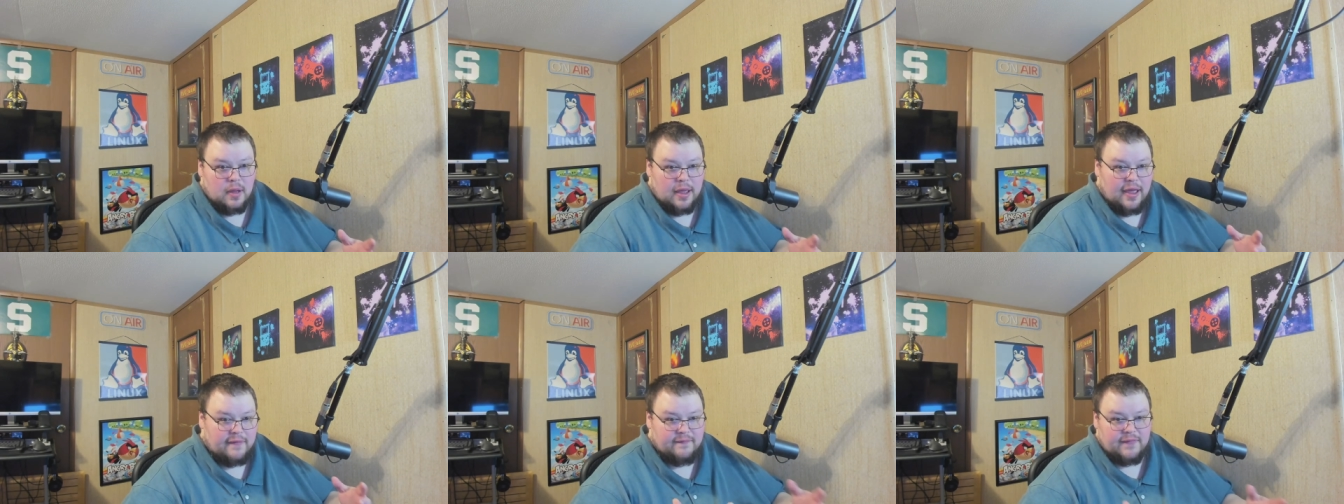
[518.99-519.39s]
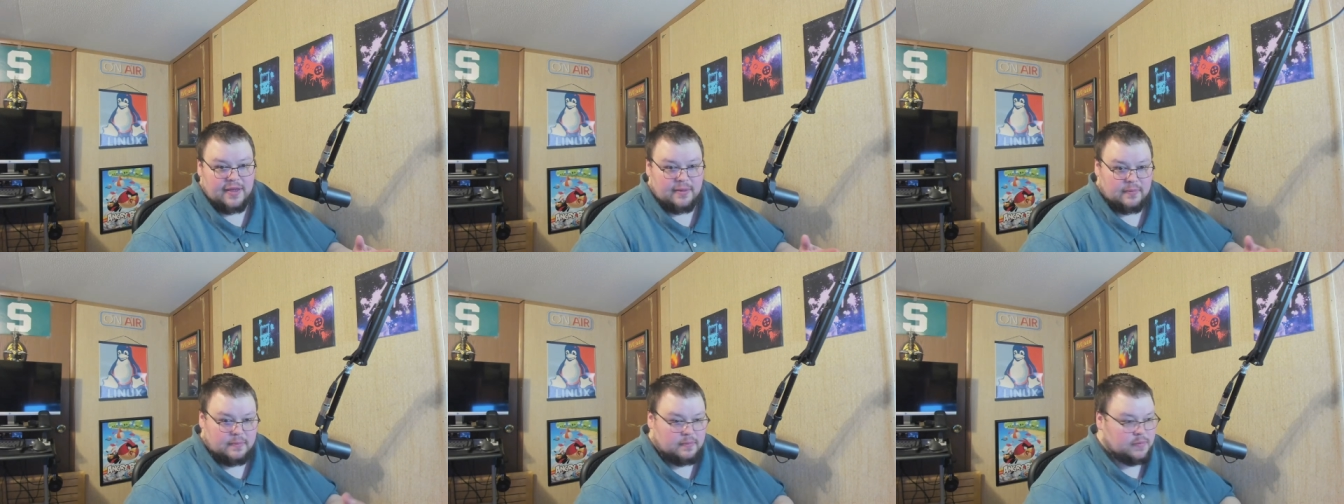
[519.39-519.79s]
at
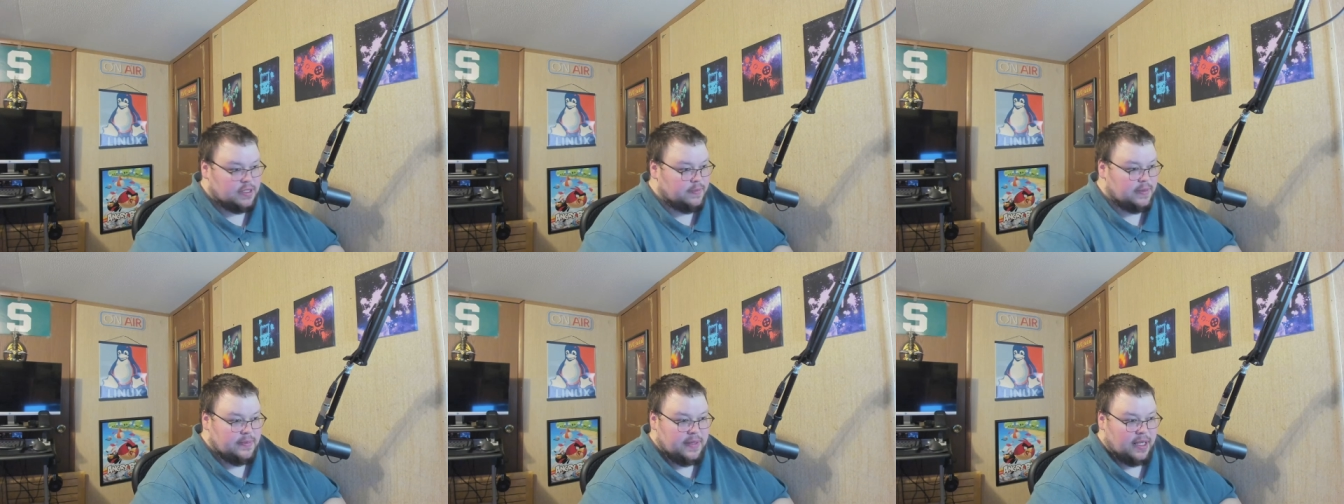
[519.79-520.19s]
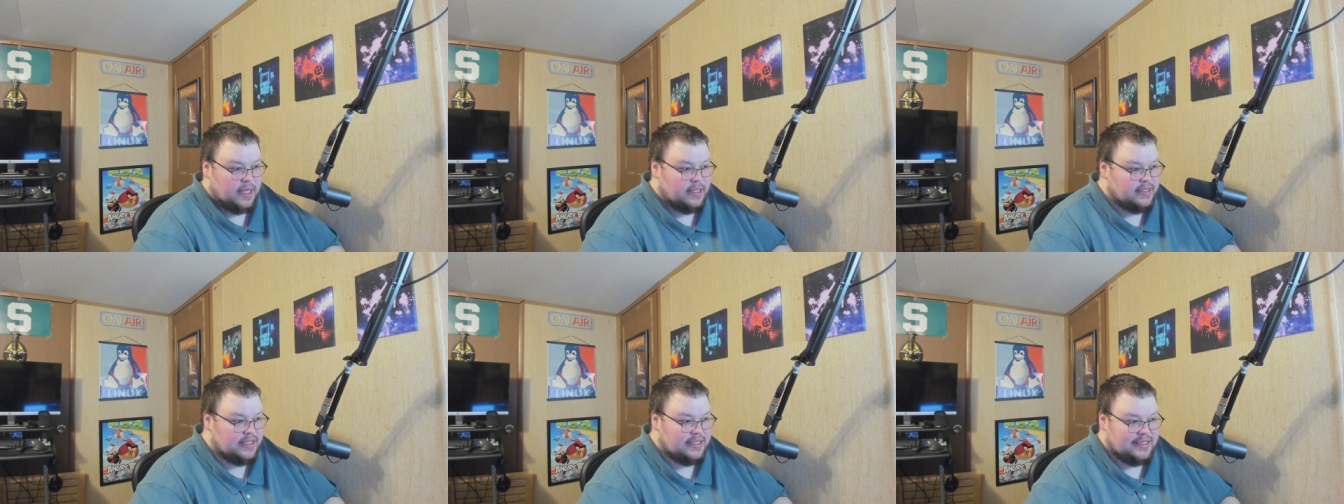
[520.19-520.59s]
Vim simply
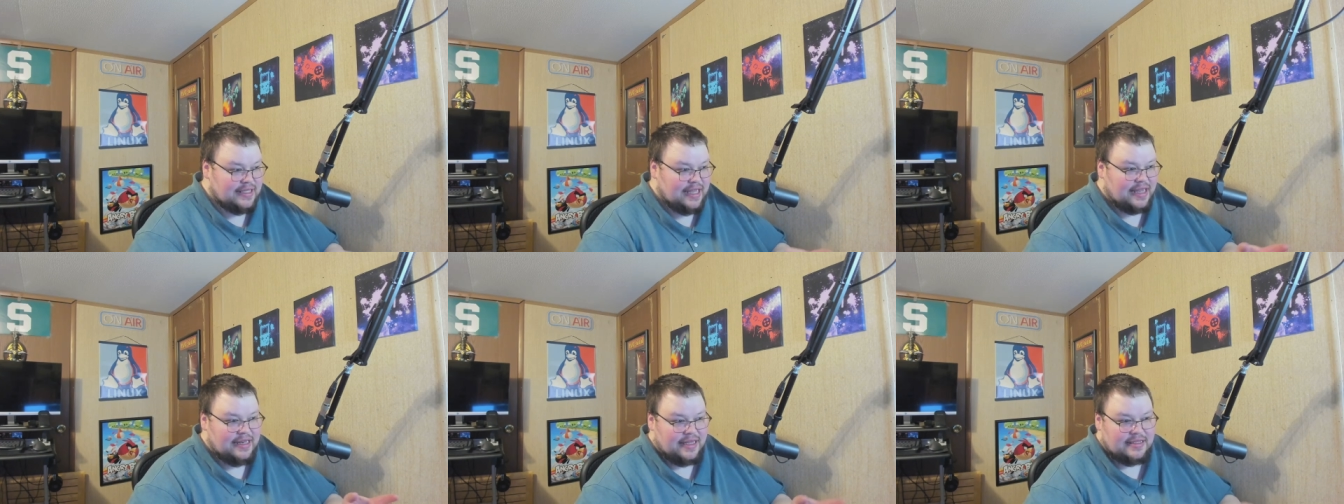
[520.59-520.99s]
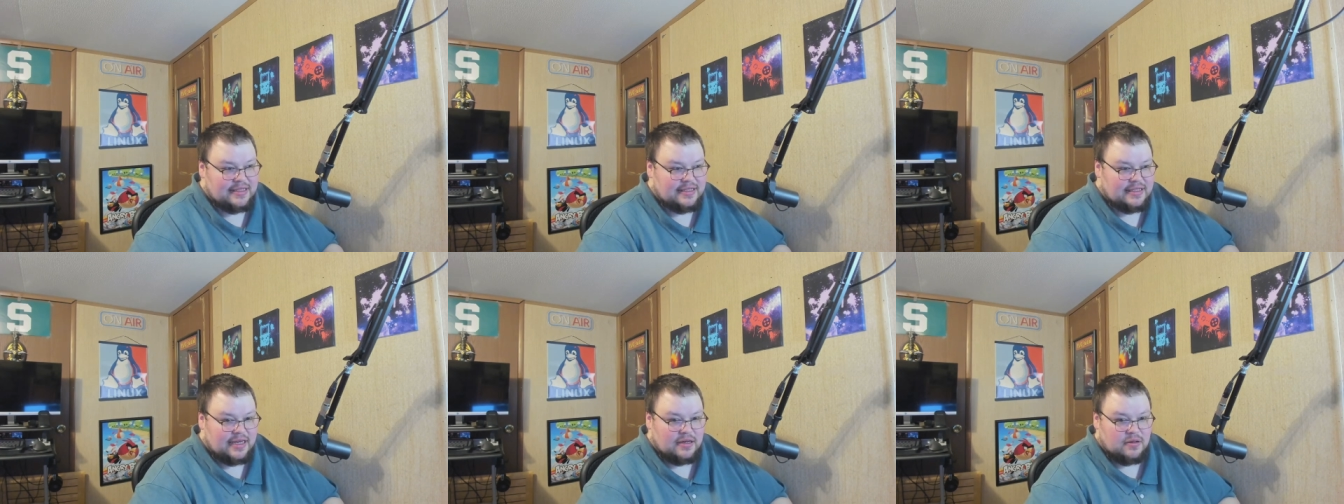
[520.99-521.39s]
because it's not
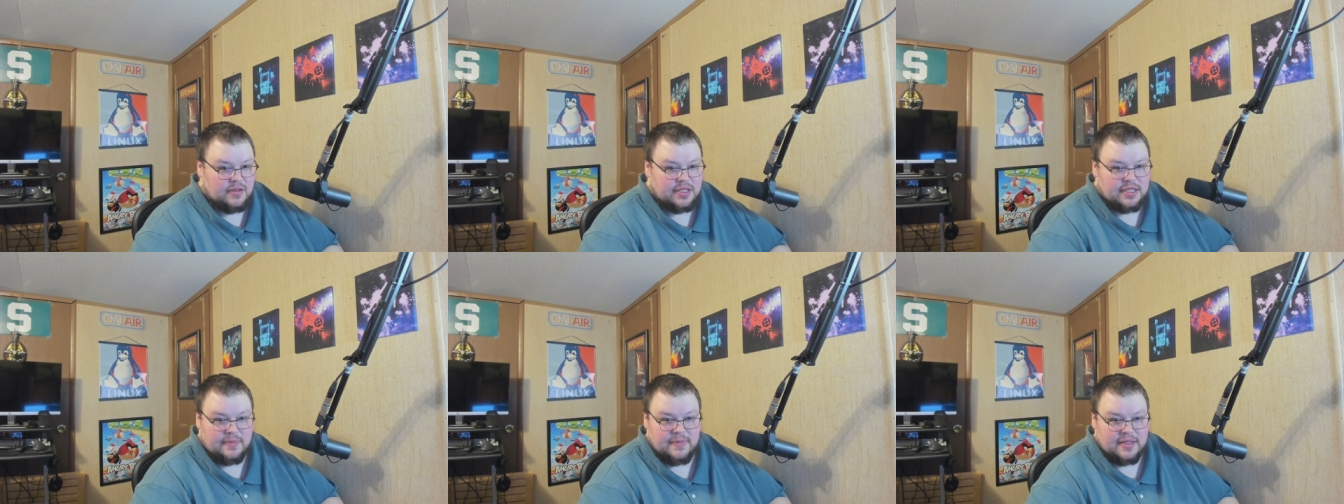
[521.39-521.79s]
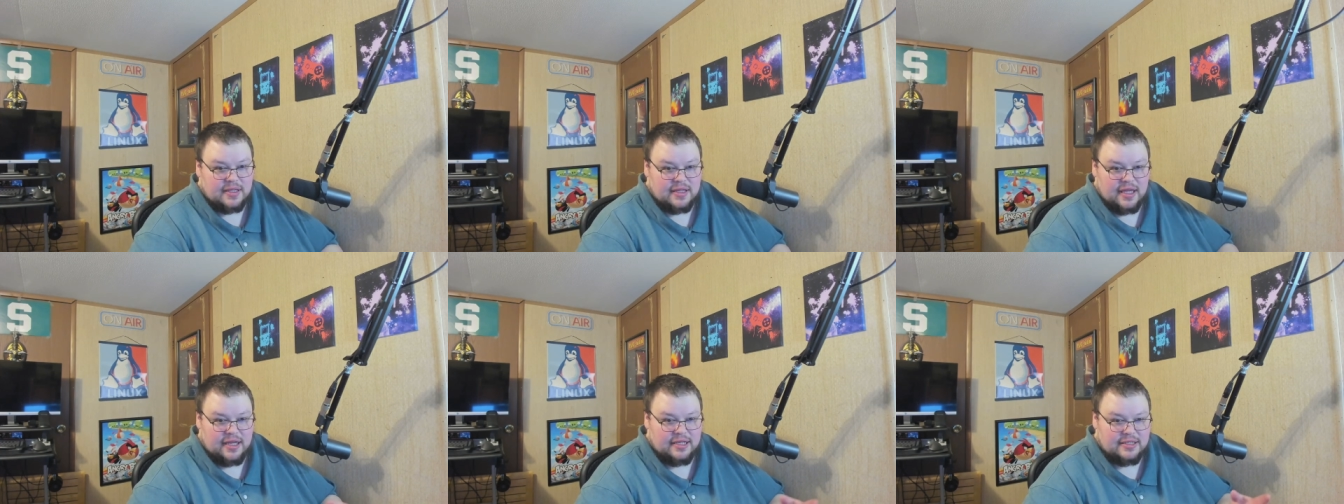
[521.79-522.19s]
necessarily
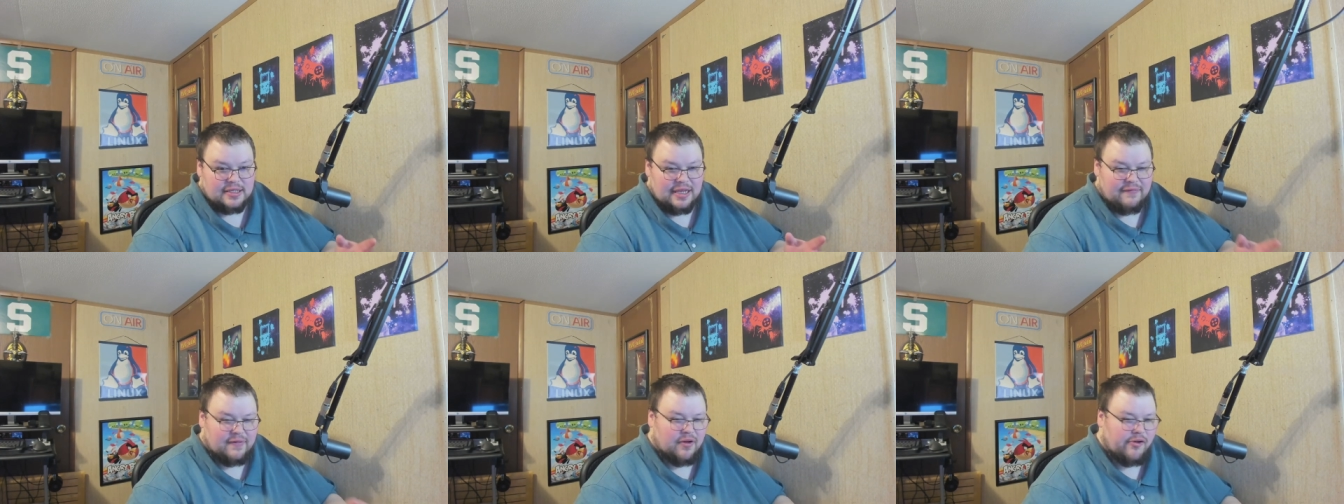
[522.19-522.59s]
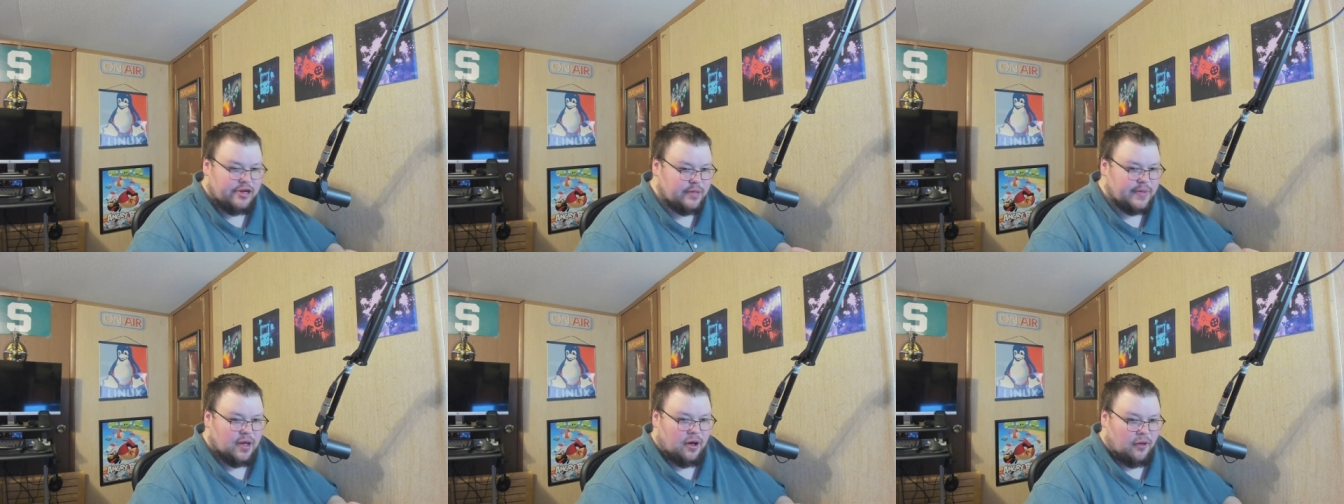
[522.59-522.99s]
something that is even going
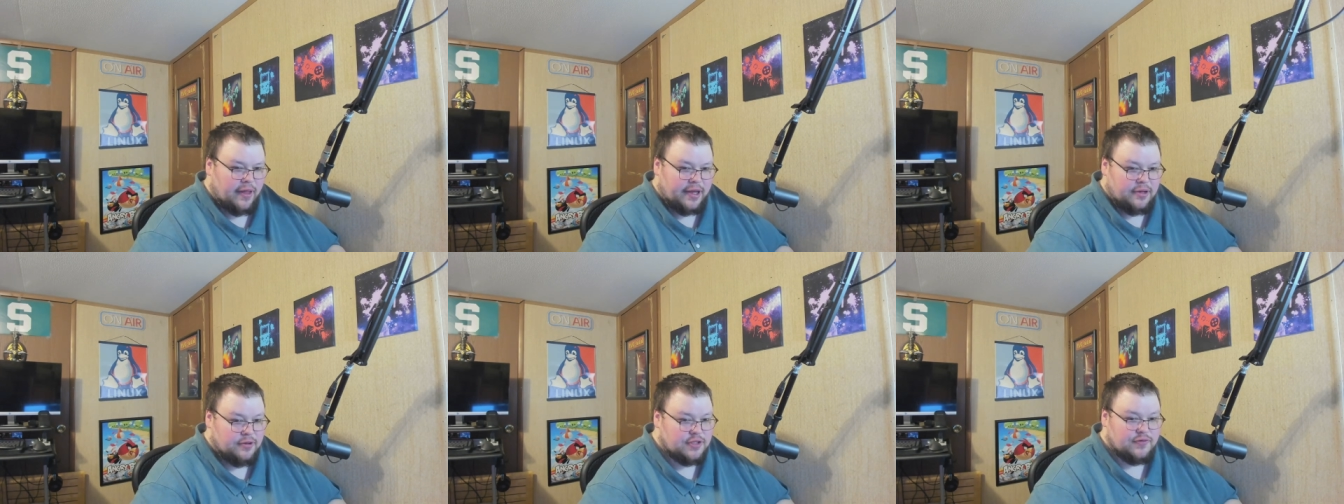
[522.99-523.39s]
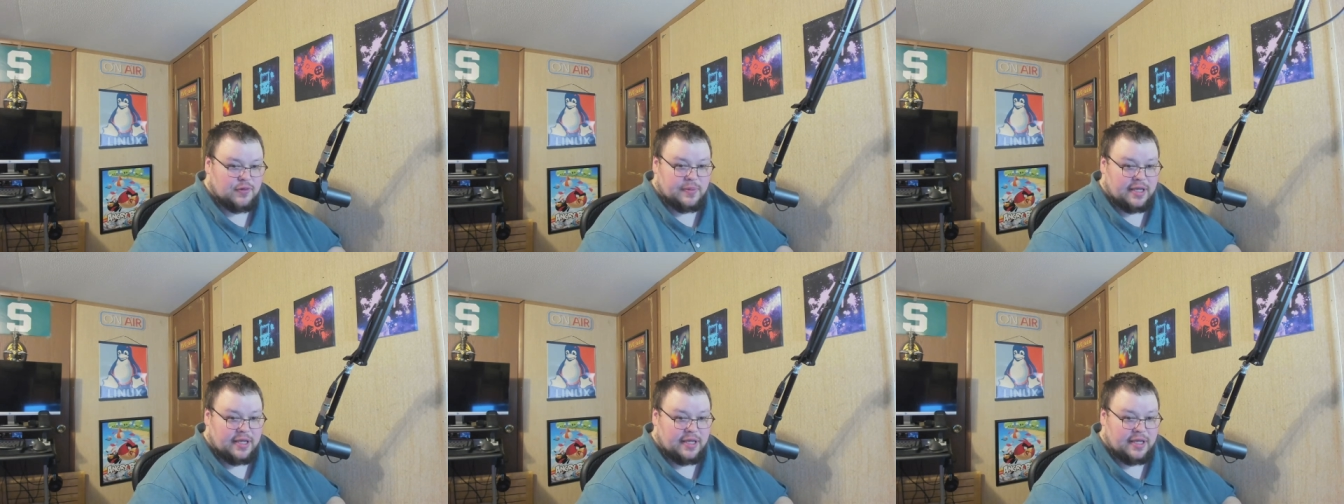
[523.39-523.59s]
to be all that useful